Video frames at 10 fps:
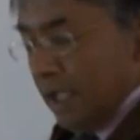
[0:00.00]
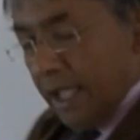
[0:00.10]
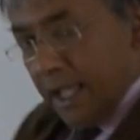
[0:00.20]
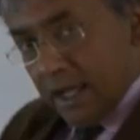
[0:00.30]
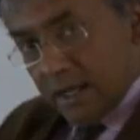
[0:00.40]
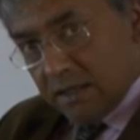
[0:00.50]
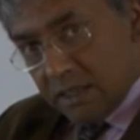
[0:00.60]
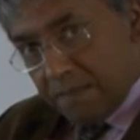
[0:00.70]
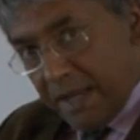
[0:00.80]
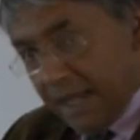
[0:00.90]
And
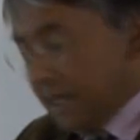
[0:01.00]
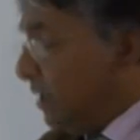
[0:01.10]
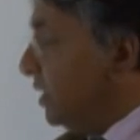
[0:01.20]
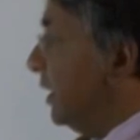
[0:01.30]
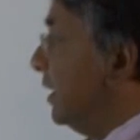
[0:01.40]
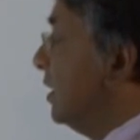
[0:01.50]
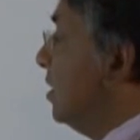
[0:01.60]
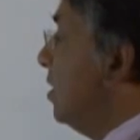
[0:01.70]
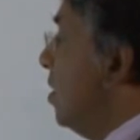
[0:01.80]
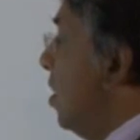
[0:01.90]
depending
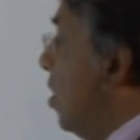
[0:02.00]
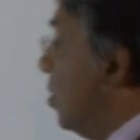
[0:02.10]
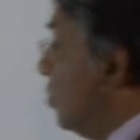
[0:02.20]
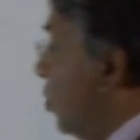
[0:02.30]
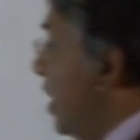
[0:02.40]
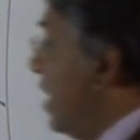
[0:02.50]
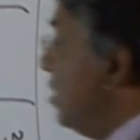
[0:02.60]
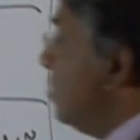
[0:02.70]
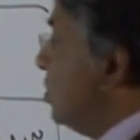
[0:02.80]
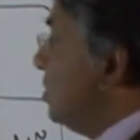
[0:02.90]
on where
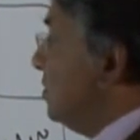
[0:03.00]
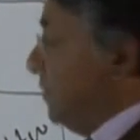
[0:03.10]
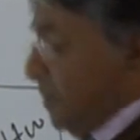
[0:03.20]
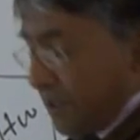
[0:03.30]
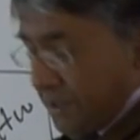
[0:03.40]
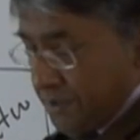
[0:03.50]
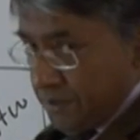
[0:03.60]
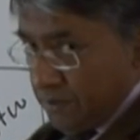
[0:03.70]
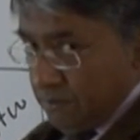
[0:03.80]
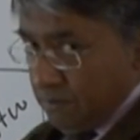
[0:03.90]
you want to
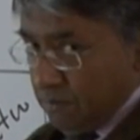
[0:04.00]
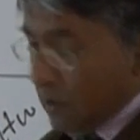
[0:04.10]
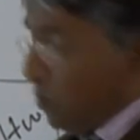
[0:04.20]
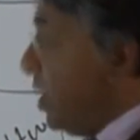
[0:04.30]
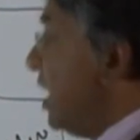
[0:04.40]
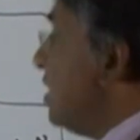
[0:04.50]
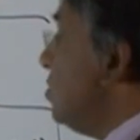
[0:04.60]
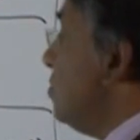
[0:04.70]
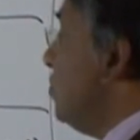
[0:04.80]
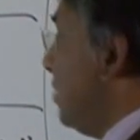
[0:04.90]
focus, where
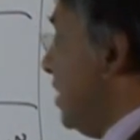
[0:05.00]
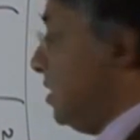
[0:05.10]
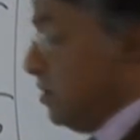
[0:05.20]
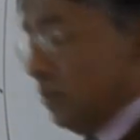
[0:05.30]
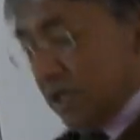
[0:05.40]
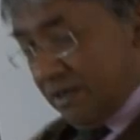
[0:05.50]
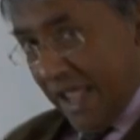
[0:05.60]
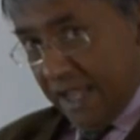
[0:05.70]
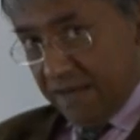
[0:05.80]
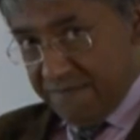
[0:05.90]
you think you can
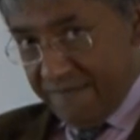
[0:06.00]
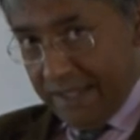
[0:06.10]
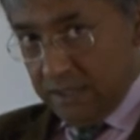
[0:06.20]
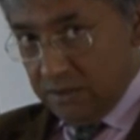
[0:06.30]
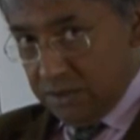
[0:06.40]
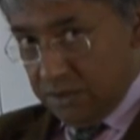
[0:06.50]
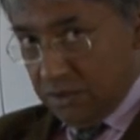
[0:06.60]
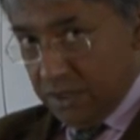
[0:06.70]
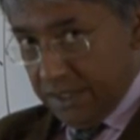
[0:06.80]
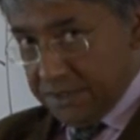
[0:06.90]
add value to
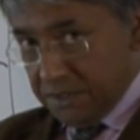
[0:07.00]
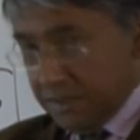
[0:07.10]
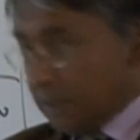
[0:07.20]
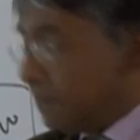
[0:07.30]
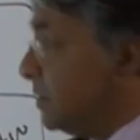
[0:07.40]
your customer,